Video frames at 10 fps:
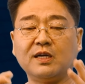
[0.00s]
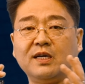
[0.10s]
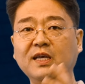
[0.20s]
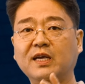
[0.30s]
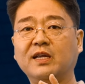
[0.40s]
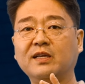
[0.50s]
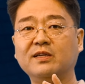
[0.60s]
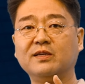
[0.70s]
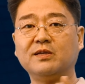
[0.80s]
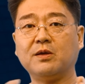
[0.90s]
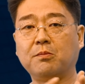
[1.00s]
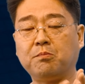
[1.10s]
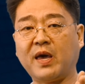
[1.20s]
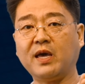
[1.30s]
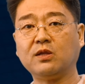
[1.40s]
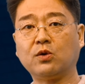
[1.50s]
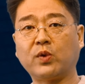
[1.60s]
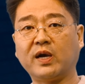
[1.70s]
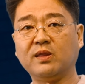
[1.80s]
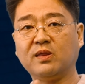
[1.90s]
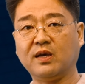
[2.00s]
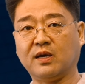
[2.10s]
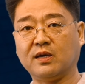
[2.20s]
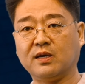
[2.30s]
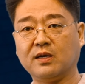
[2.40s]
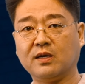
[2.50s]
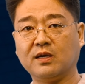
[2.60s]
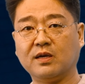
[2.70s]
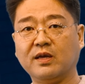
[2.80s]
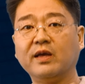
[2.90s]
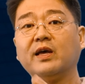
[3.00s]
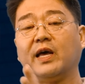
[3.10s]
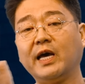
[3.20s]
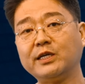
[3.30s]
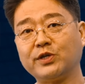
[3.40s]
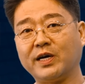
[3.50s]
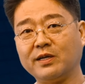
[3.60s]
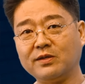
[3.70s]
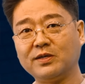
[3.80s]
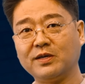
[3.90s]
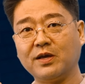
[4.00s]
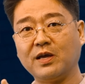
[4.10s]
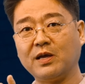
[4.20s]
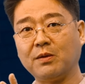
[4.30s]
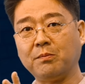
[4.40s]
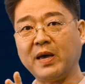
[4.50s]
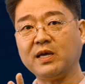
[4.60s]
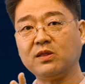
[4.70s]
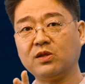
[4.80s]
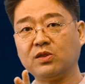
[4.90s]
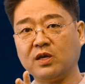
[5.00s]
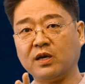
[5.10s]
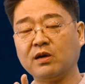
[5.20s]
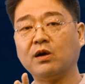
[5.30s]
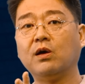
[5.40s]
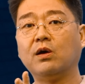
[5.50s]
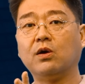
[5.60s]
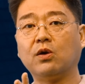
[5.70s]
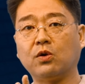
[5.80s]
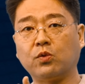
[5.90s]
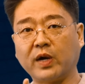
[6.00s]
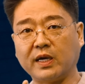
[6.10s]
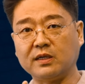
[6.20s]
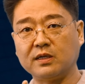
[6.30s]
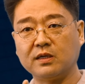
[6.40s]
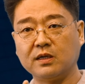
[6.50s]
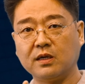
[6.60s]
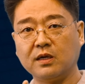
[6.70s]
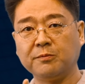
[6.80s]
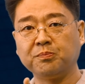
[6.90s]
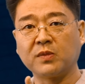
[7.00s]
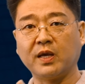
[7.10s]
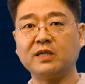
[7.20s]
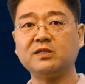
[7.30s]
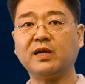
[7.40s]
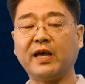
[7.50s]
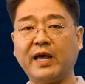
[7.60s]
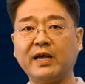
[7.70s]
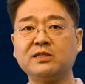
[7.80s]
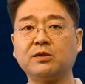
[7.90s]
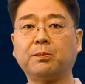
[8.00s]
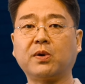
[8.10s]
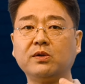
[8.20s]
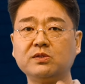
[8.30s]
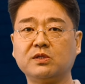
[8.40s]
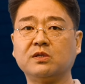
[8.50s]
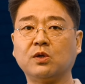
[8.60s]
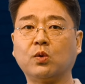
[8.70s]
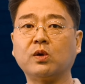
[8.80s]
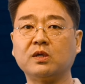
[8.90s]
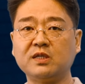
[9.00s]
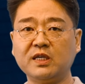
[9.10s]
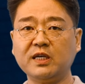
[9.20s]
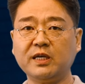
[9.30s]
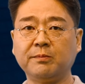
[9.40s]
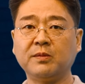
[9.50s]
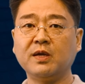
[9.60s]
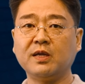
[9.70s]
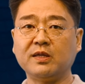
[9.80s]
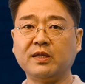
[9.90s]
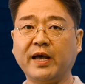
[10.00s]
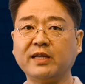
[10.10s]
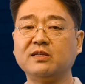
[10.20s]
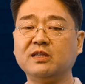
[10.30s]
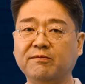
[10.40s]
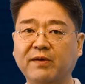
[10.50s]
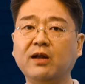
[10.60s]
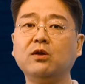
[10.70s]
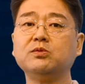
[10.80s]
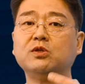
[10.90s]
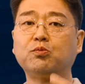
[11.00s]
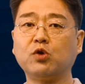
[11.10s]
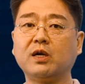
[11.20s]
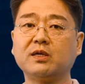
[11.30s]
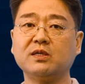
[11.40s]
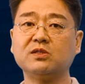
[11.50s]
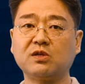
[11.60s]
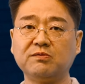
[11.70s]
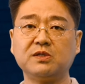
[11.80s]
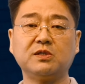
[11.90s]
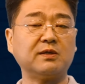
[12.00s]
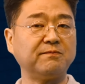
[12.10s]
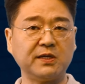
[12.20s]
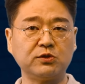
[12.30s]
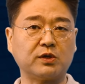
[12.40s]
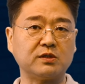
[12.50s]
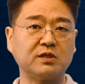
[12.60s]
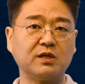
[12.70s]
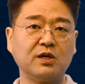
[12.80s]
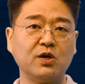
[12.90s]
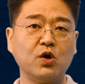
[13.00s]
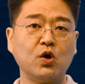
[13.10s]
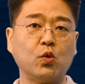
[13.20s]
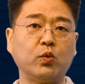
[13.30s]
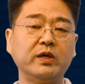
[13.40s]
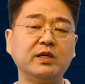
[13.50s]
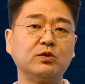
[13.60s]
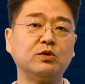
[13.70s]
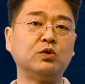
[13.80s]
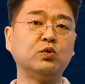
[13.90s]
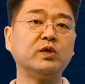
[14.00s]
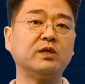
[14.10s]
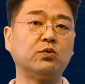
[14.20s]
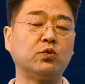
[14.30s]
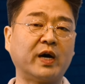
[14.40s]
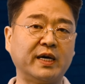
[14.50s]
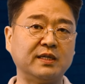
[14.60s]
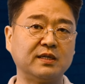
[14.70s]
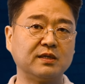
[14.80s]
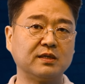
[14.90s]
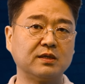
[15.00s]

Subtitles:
Lean, make the right thing. Agile, make the thing right. As a person or a team that develops the product and services and features, we need to do it right.